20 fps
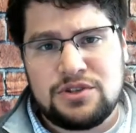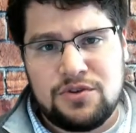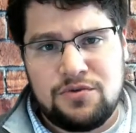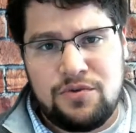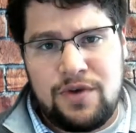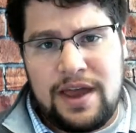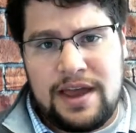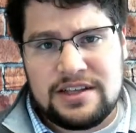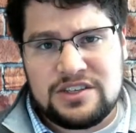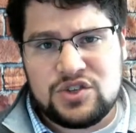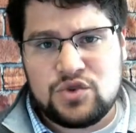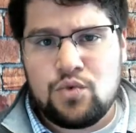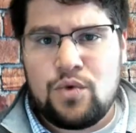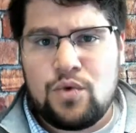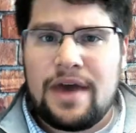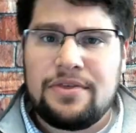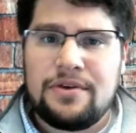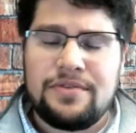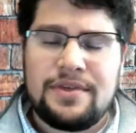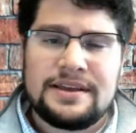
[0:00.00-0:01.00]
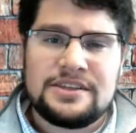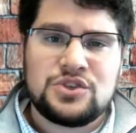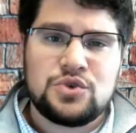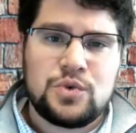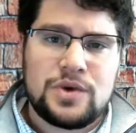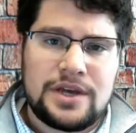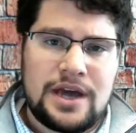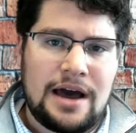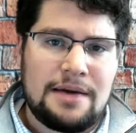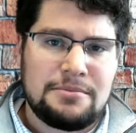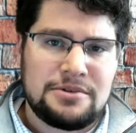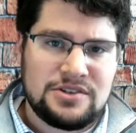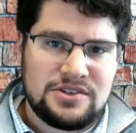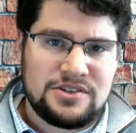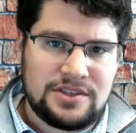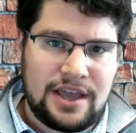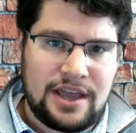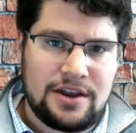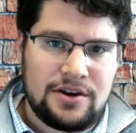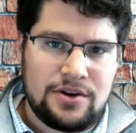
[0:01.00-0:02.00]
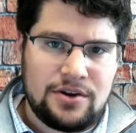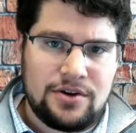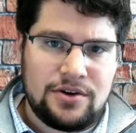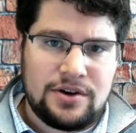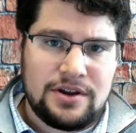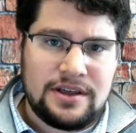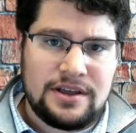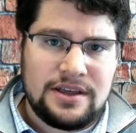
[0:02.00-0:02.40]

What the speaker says: Advanced rather than SuiteCommerce Standard.